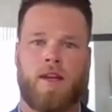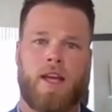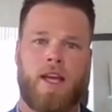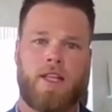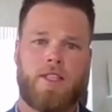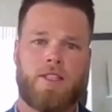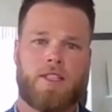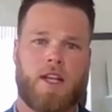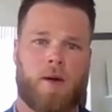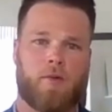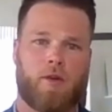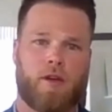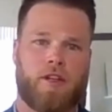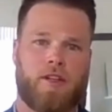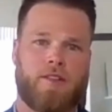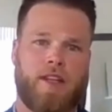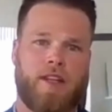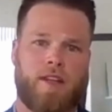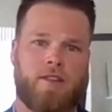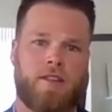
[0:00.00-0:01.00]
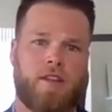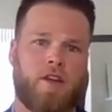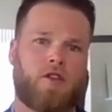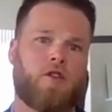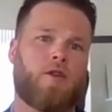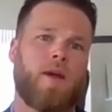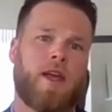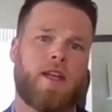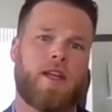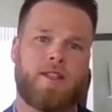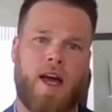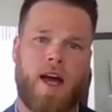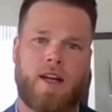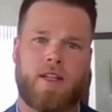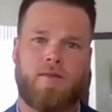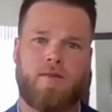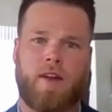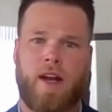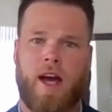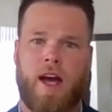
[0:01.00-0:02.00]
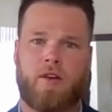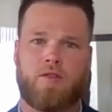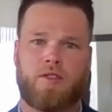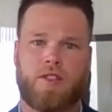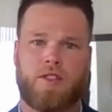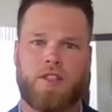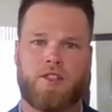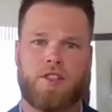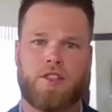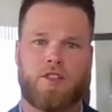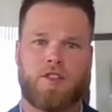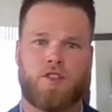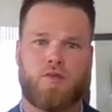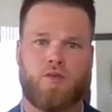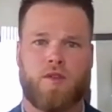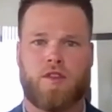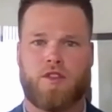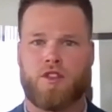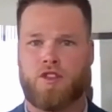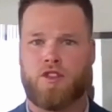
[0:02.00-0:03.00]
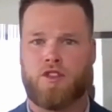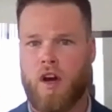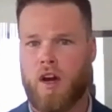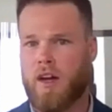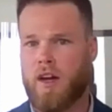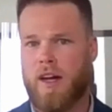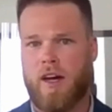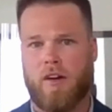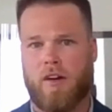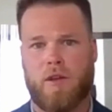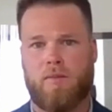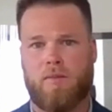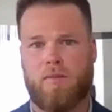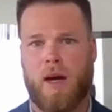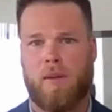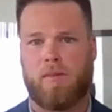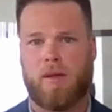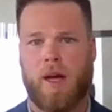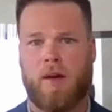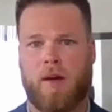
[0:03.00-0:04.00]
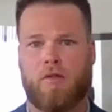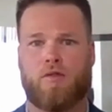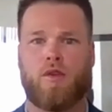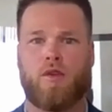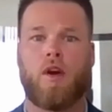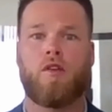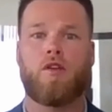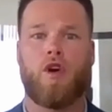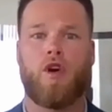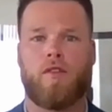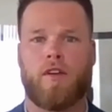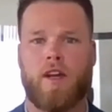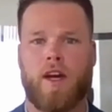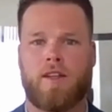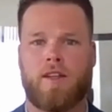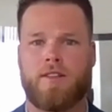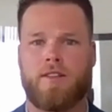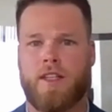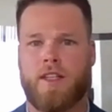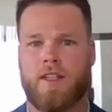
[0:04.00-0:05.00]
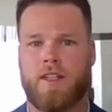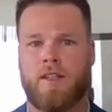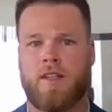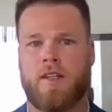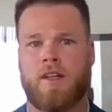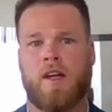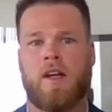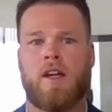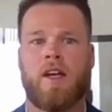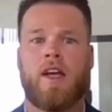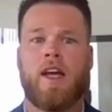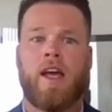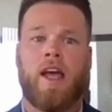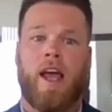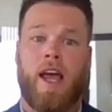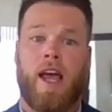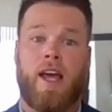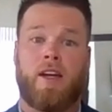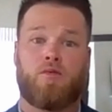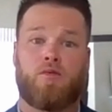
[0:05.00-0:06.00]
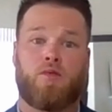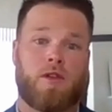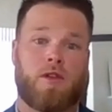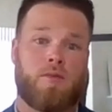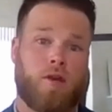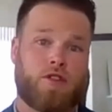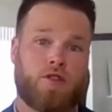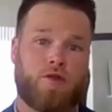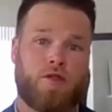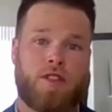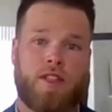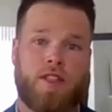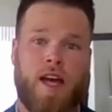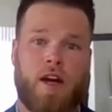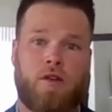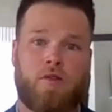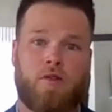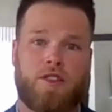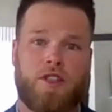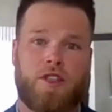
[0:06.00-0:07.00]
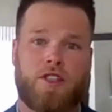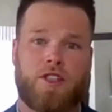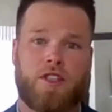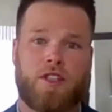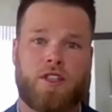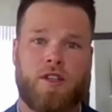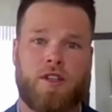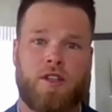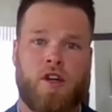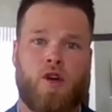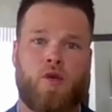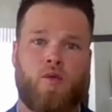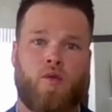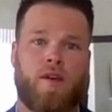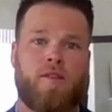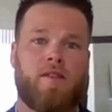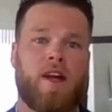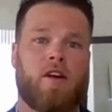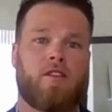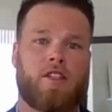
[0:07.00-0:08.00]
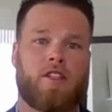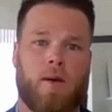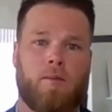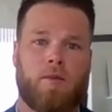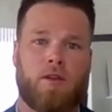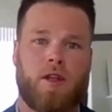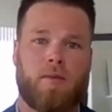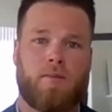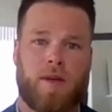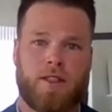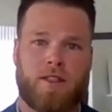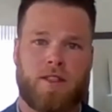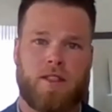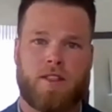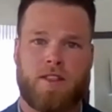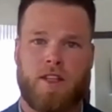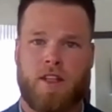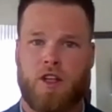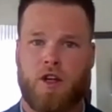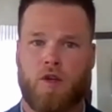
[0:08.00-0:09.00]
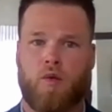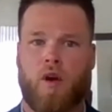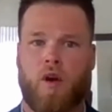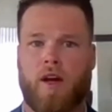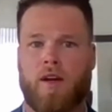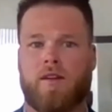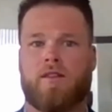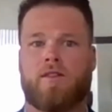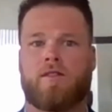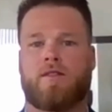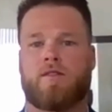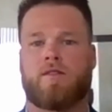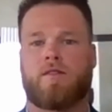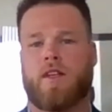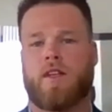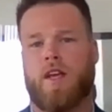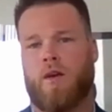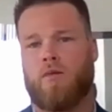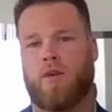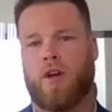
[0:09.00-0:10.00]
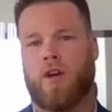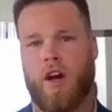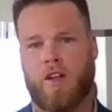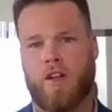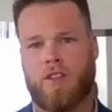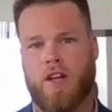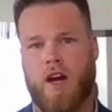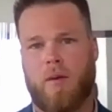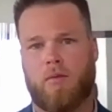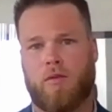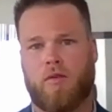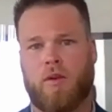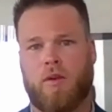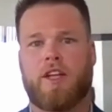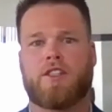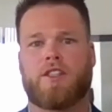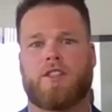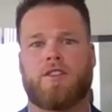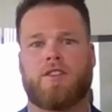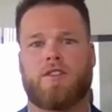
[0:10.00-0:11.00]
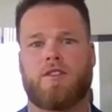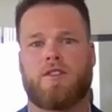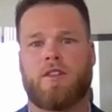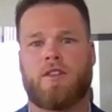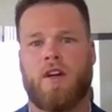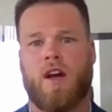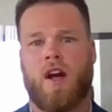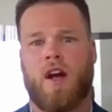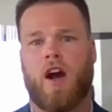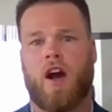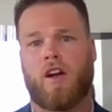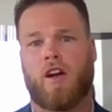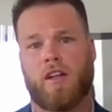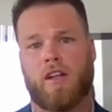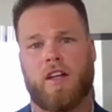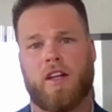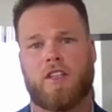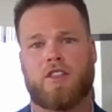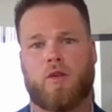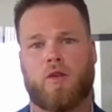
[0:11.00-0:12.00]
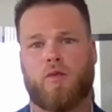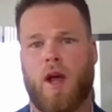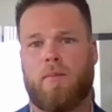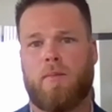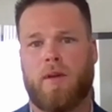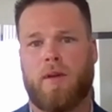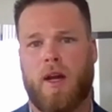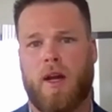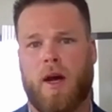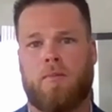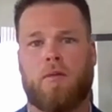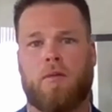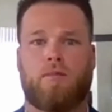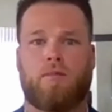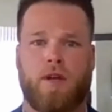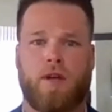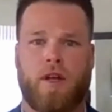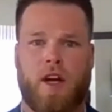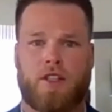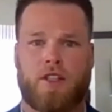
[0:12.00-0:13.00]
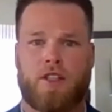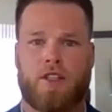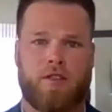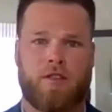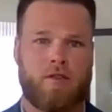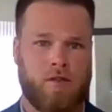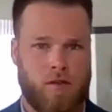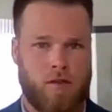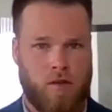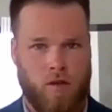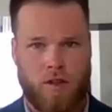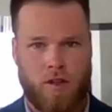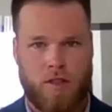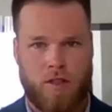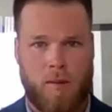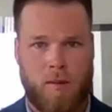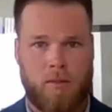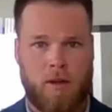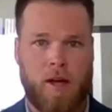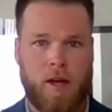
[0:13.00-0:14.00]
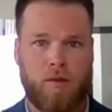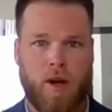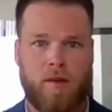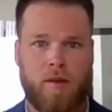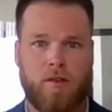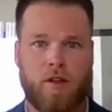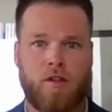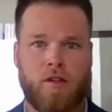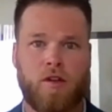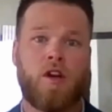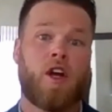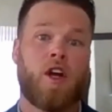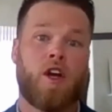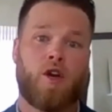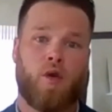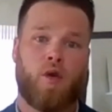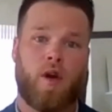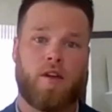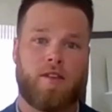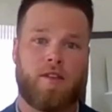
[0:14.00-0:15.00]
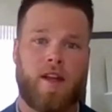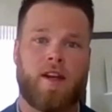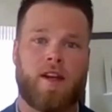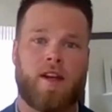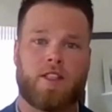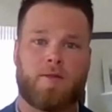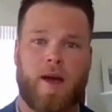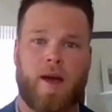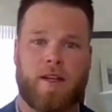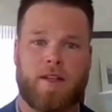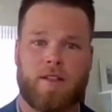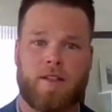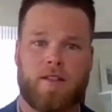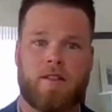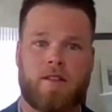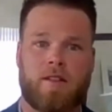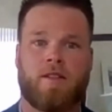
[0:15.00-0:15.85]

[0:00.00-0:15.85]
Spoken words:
In summary, Newlook remains active in acquisitions with a strong and healthy pipeline throughout COVID-19. And with the most recent acquisition, we have now doubled the business in year 1. In regards to operations, our clinics are ramping up production or top-line revenue quicker than expected.